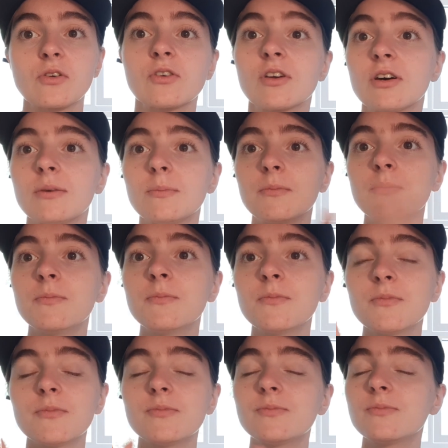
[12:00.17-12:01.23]
or something
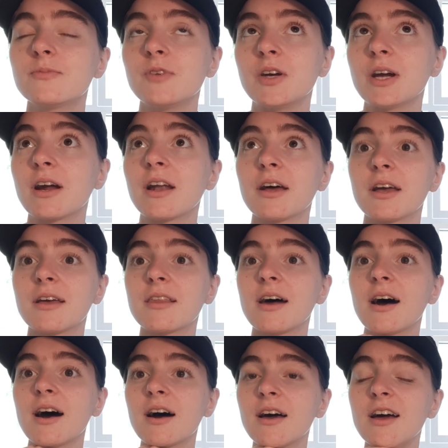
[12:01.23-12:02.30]
like
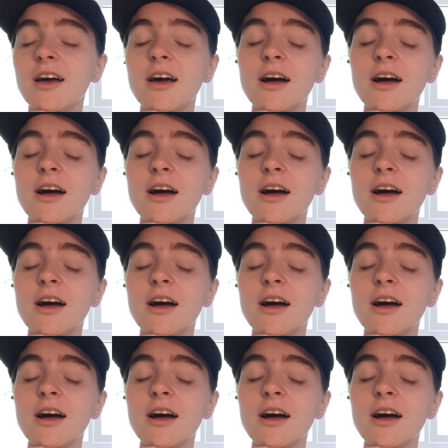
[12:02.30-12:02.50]
that.